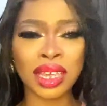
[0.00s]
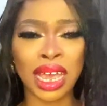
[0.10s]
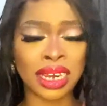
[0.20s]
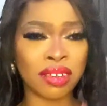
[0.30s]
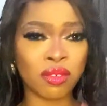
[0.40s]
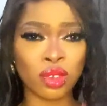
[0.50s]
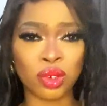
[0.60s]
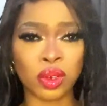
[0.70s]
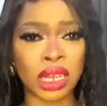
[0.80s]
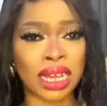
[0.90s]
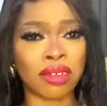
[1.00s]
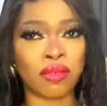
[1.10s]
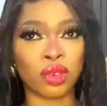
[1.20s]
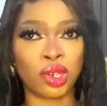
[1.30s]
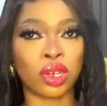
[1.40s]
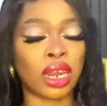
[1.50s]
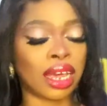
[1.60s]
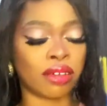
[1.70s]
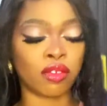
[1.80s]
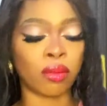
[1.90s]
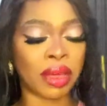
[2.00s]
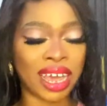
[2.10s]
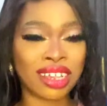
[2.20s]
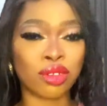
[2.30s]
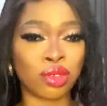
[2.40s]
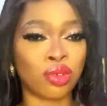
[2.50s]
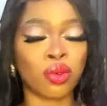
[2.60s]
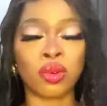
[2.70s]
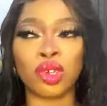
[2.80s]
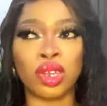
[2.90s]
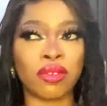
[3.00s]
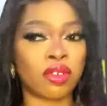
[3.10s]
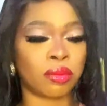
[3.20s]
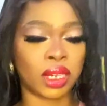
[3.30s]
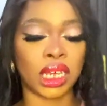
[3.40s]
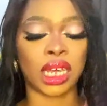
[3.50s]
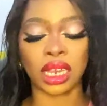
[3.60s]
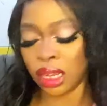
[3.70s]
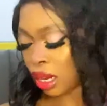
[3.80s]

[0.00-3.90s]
an even tone kind of lotion, like from head to toe, uniform skin.